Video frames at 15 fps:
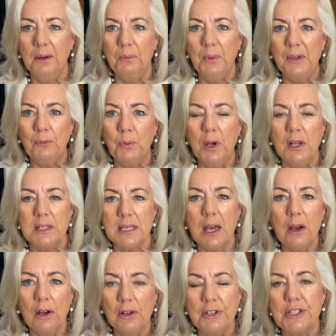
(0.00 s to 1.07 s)
we've worked
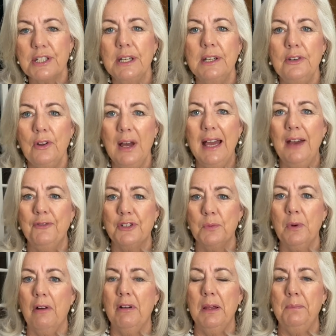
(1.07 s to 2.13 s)
hard to not have to
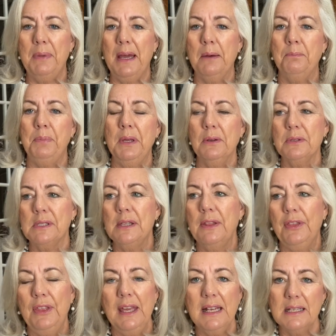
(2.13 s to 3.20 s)
worry about bills
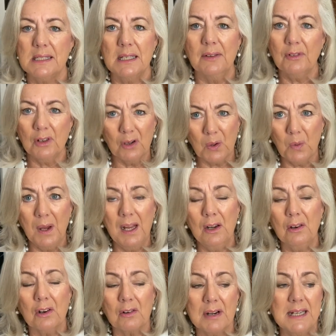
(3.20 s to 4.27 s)
and things. And I've got quite a
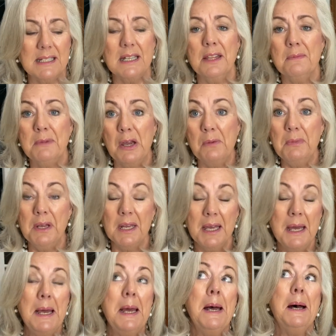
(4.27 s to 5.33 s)
lot of credit at the moment.
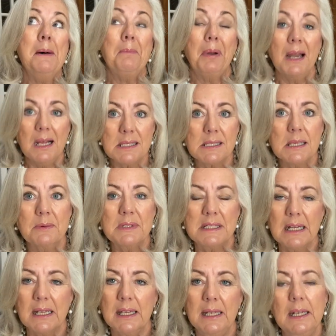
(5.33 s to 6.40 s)
Plus, I was
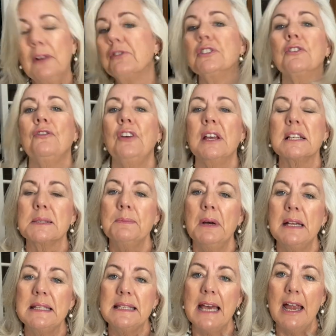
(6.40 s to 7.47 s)
lucky enough to fix
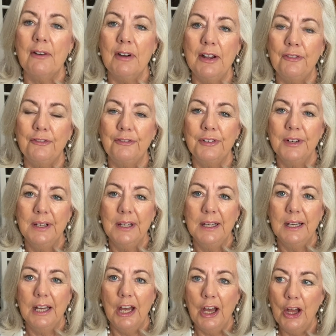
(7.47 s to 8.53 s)
my tariff
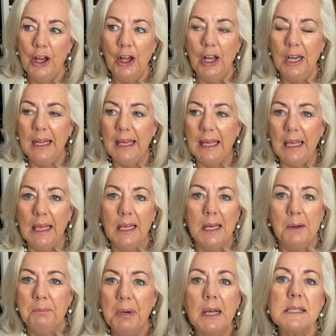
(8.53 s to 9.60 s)
early.
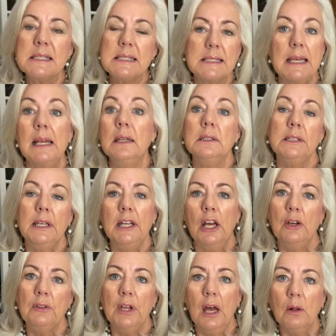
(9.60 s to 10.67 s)
But still, you
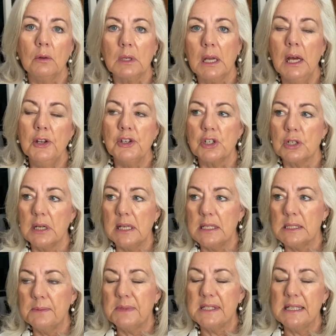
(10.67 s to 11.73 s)
know, the whole country
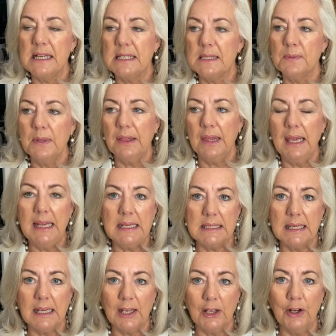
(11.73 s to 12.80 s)
is obsessed with
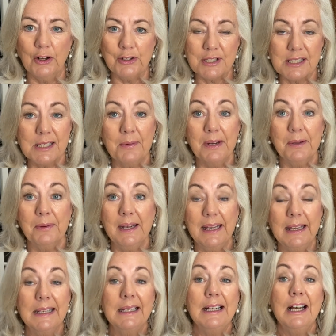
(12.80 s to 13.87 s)
heating costs. So
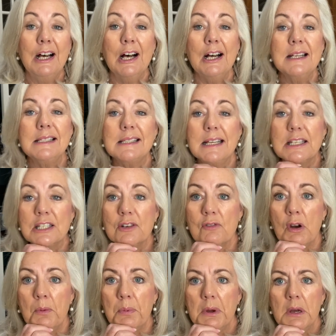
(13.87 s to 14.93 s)
anyway, I said to
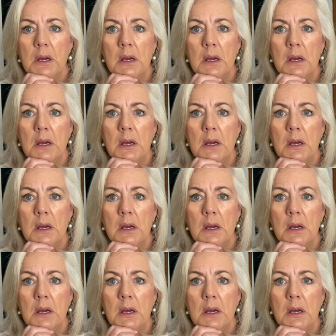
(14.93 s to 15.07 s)
Rob,